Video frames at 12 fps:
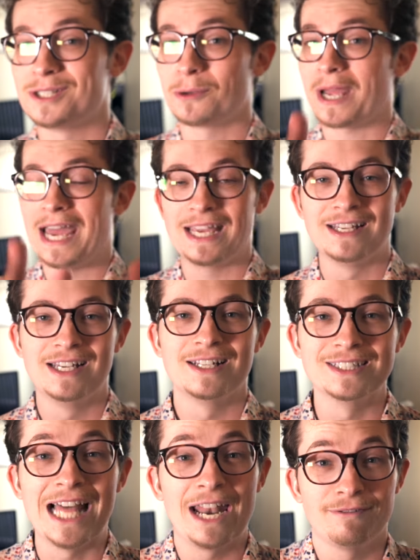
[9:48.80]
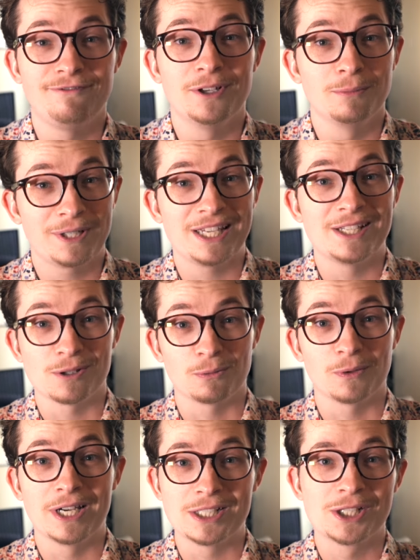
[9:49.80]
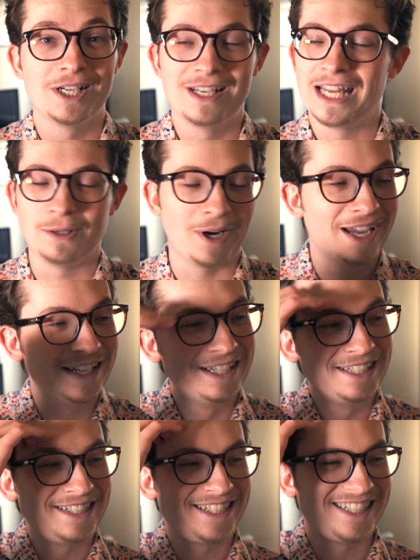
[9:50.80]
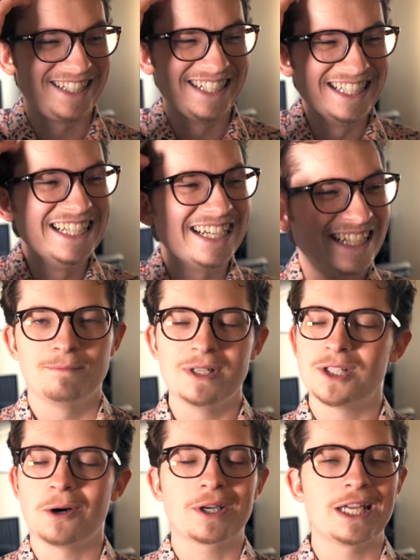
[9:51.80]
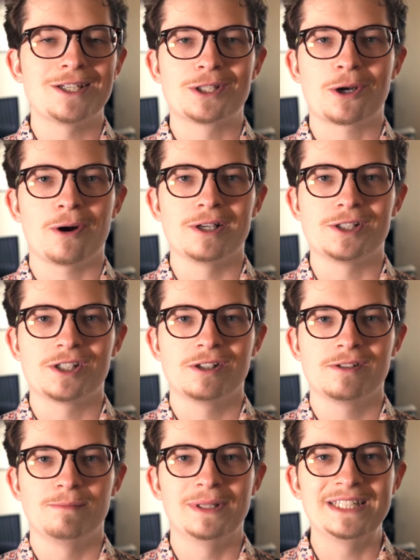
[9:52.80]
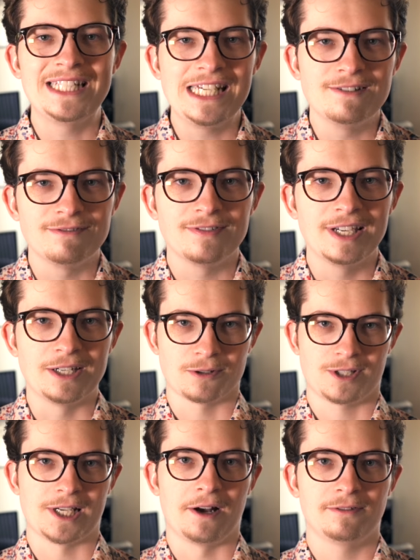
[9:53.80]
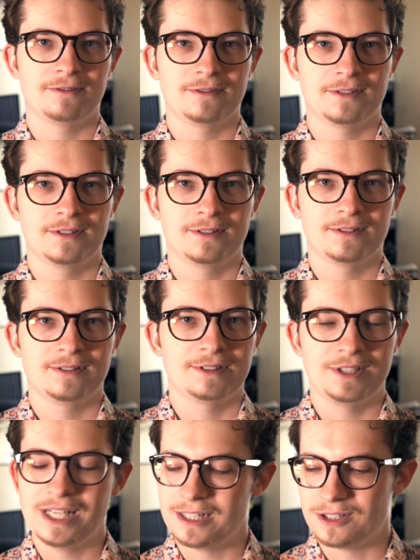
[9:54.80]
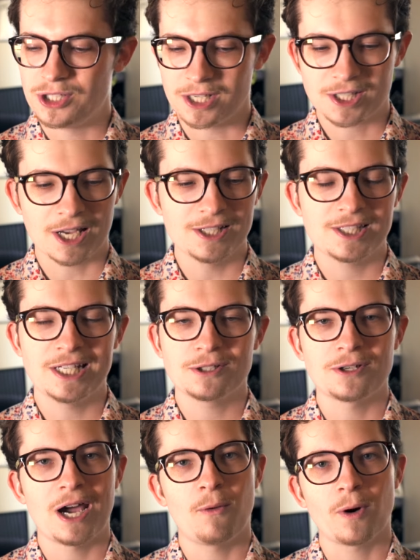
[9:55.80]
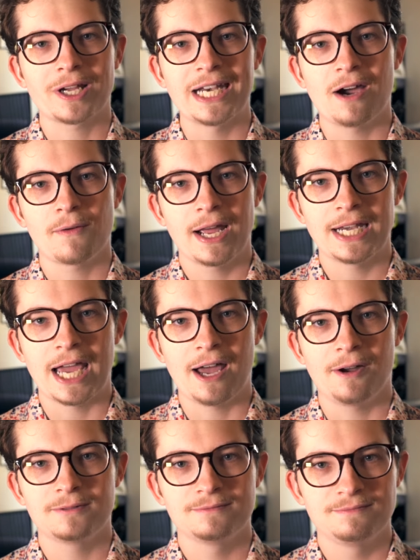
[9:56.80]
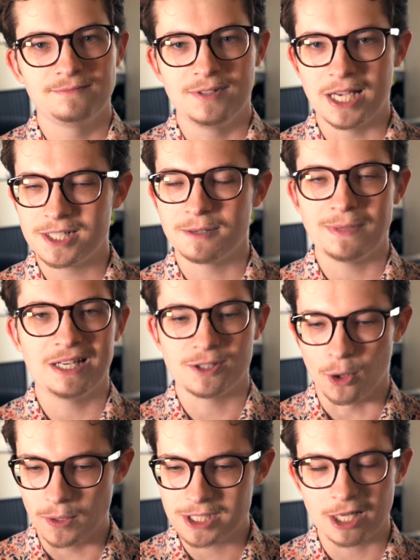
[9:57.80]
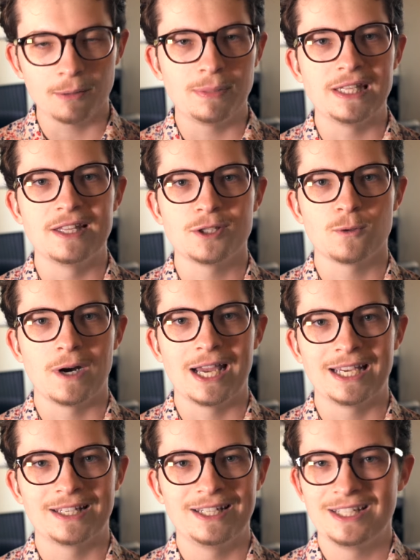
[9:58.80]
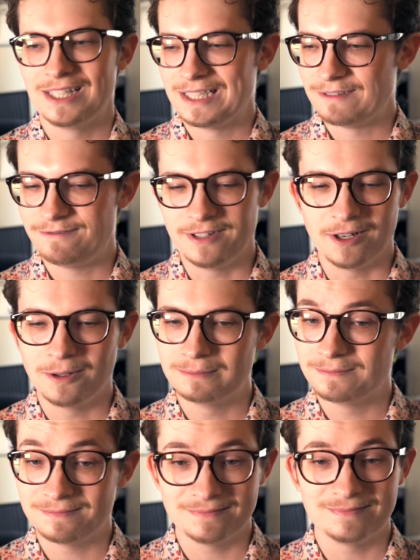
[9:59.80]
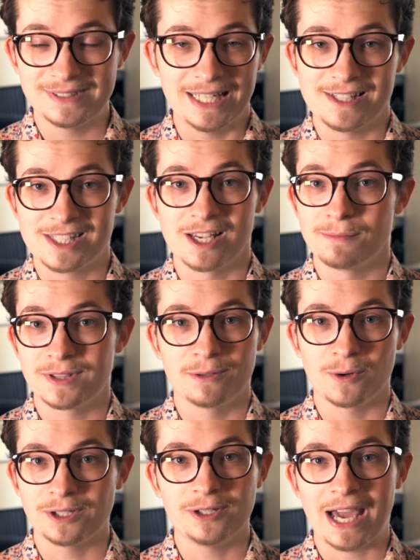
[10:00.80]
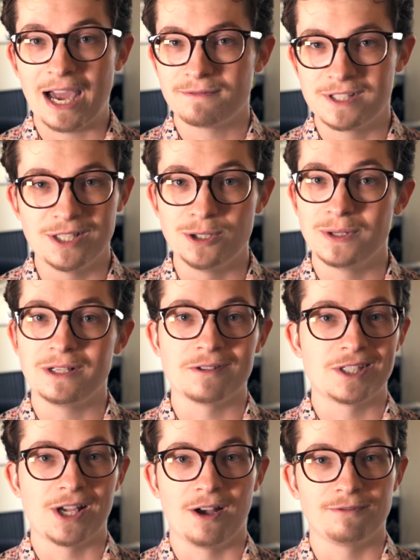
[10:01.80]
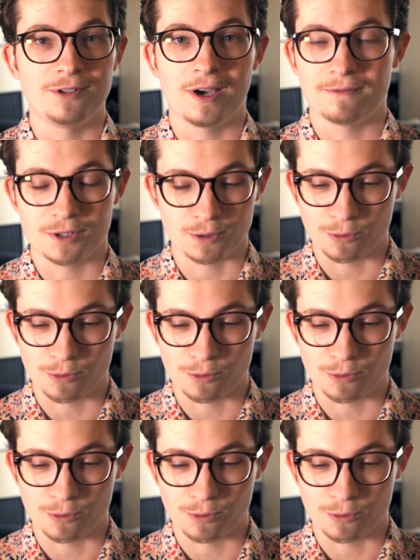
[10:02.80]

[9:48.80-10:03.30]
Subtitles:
it's okay. A lot of film kids are rich. Anyway, but don't get discouraged. Believe in yourself. It just because things are not working out right now doesn't mean it's always gonna be this way. Film is something where you have to do it yourself. You have to